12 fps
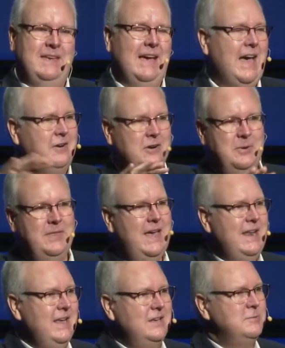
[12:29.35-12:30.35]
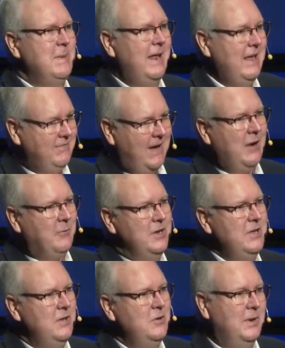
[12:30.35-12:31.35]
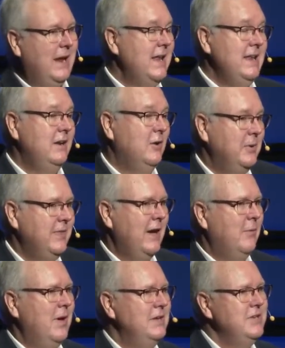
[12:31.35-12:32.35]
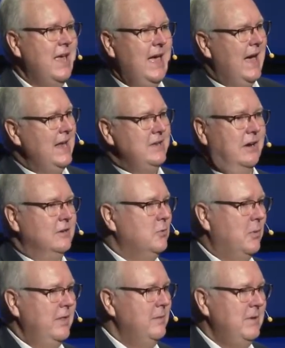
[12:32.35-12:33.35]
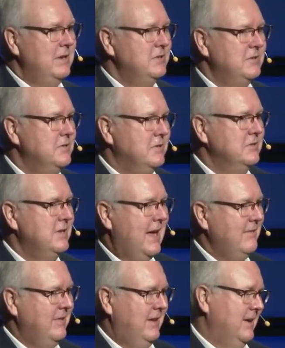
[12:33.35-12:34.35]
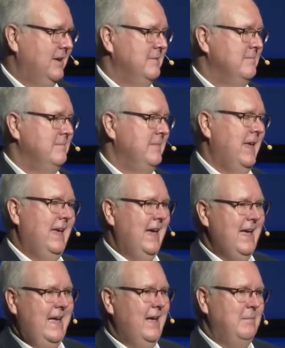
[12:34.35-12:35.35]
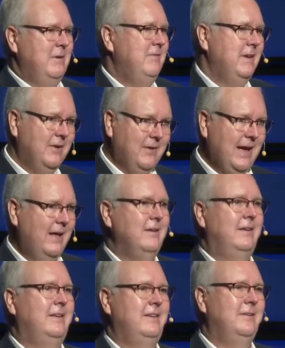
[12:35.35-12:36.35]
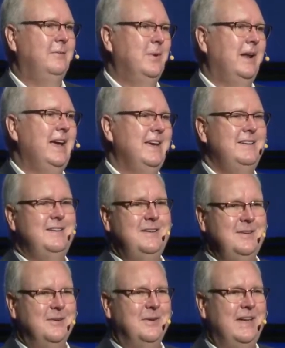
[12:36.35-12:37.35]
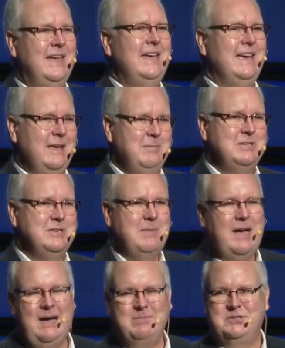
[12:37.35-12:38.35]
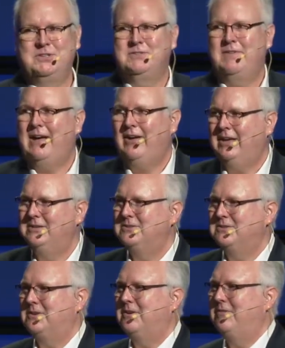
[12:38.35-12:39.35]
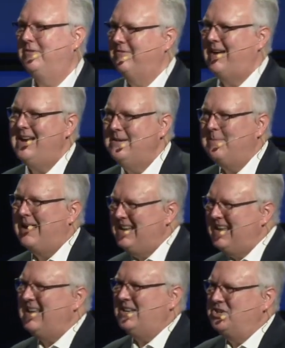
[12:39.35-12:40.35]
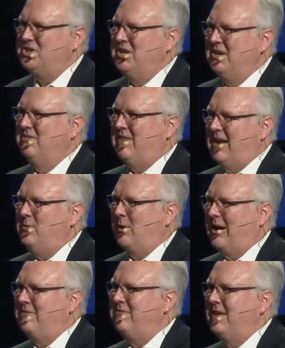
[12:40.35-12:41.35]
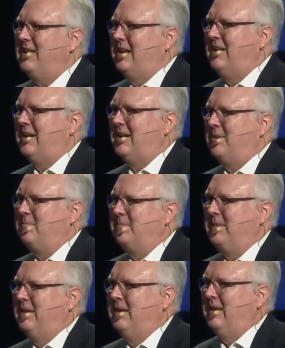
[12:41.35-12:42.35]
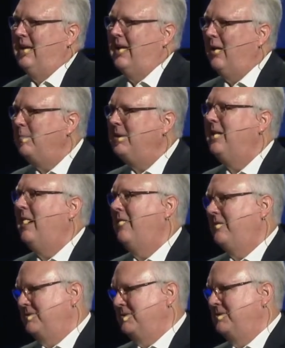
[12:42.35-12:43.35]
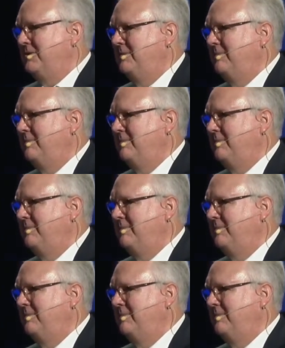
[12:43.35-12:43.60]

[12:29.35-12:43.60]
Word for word: I don't know what that is, but if I were you and I didn't know what that was, I'd talk to one of the ministers on staff here hey, help me figure out what I can do. Give me some options of how I can serve and find my niche, find where I fit here, helping others